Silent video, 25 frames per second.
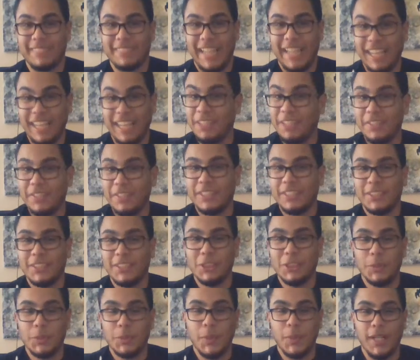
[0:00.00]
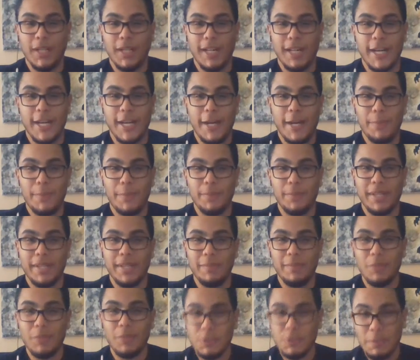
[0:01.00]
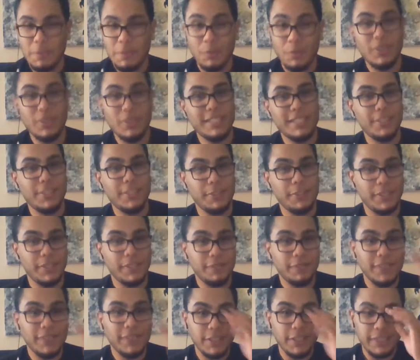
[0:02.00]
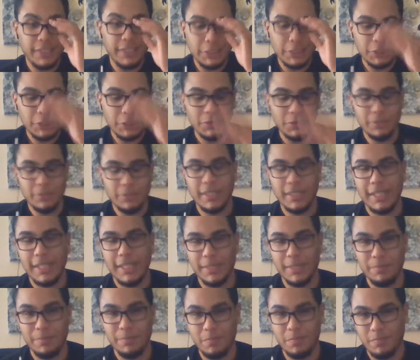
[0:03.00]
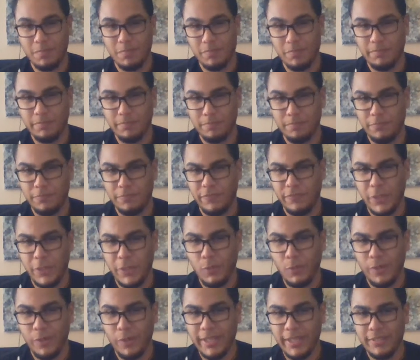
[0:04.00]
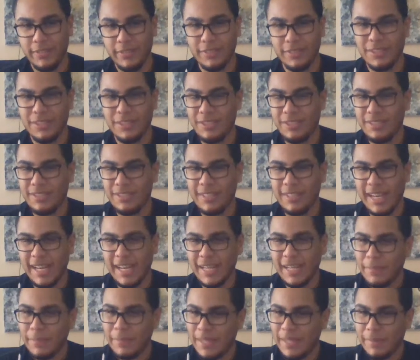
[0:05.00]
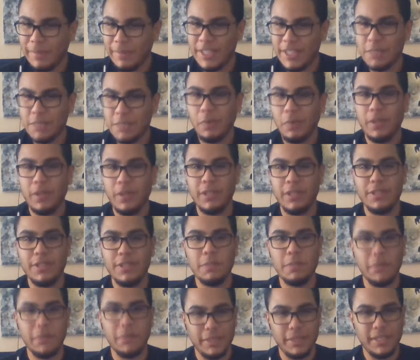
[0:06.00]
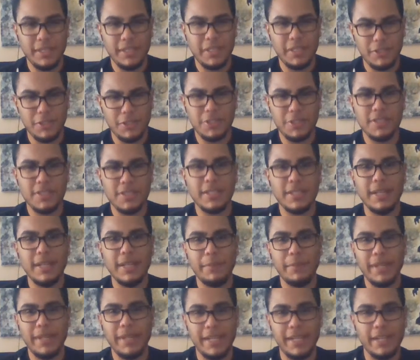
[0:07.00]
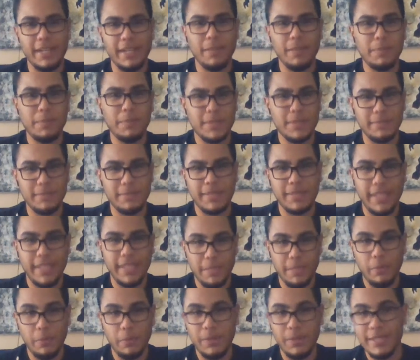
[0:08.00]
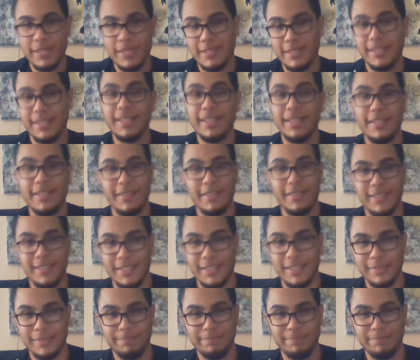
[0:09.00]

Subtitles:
love this issue. Most people would consider it a filler issue. Fair warning, there's not going to be that many spoilers, but just going to be hitting up some key points in the